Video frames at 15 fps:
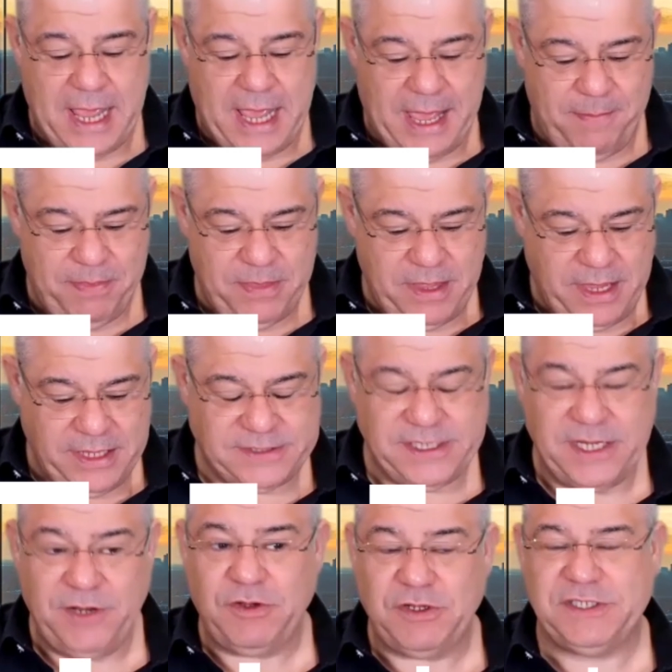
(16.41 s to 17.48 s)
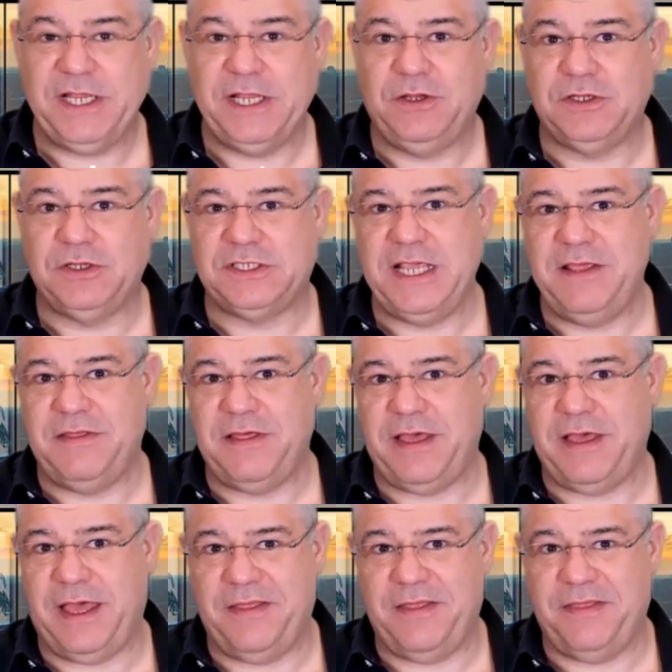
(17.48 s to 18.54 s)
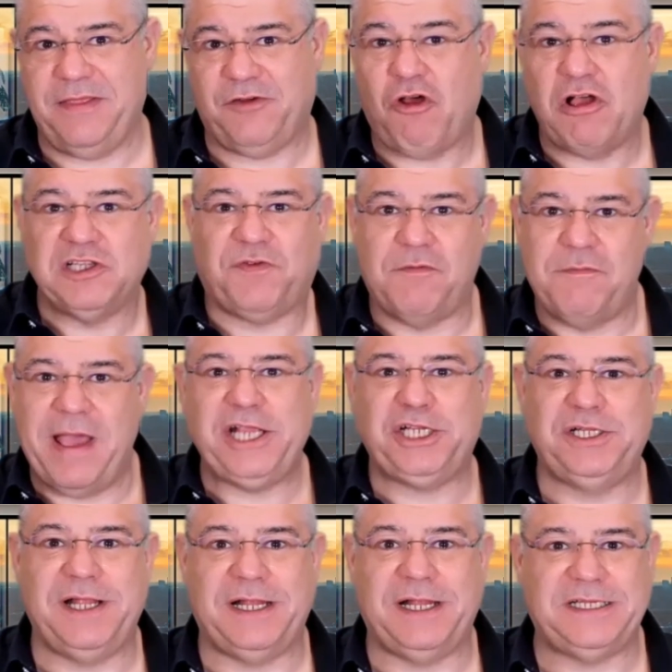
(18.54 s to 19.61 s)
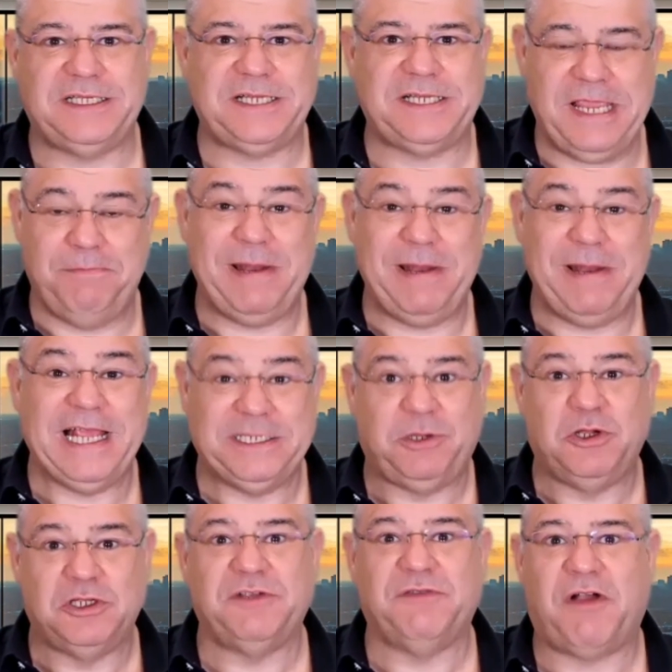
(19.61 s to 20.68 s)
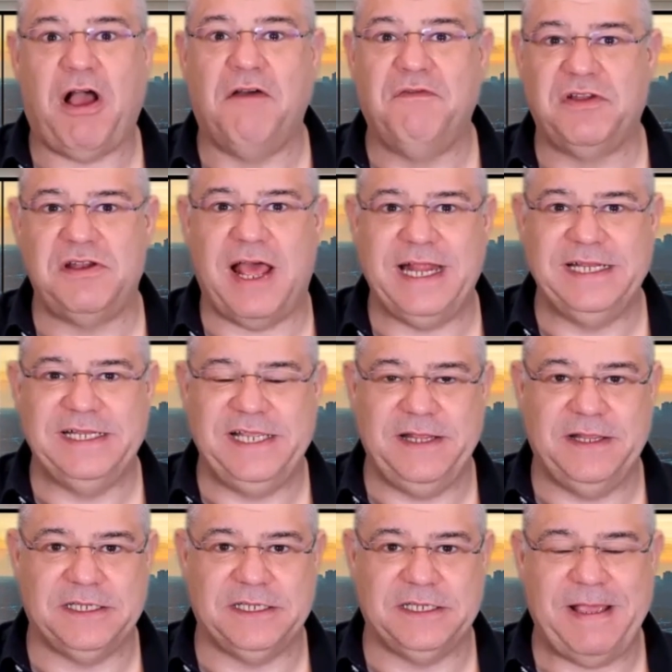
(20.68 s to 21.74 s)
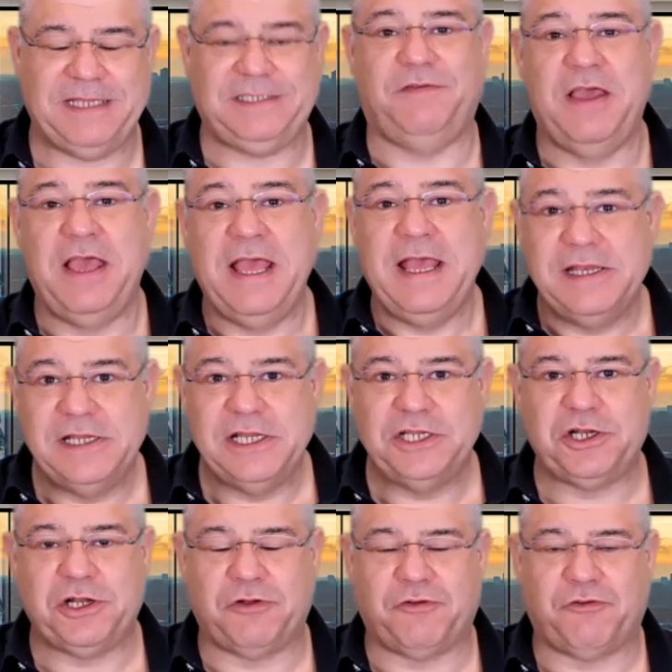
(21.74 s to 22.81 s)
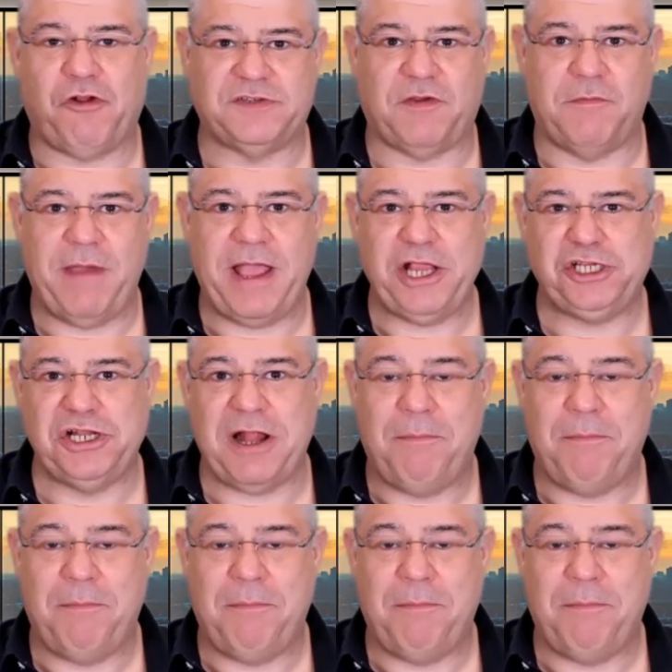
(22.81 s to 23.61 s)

Um, it's interesting to see the, the transformation that's taking place because of COVID 19, this massive digital transformation.